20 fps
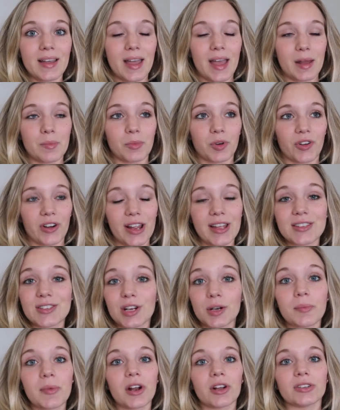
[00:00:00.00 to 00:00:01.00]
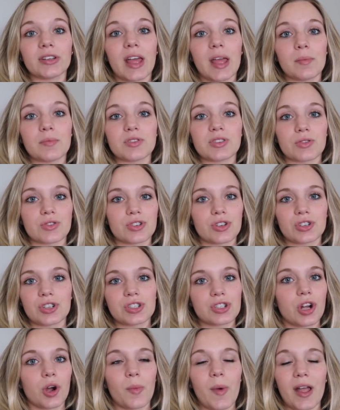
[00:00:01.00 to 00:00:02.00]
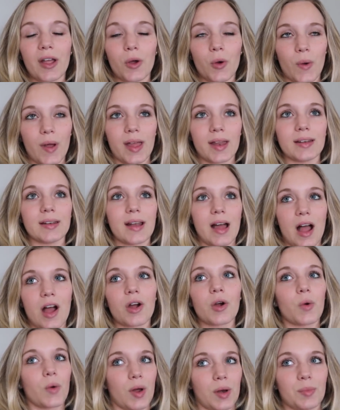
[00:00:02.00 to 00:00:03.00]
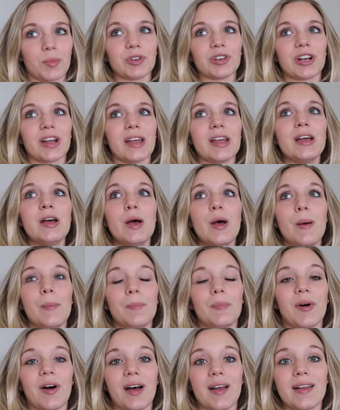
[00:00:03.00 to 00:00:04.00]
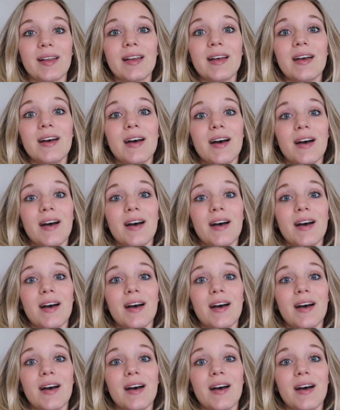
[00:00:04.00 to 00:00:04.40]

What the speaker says: and Marie is her middle name, so she'll just go by Quinn, not Quinn Marie, but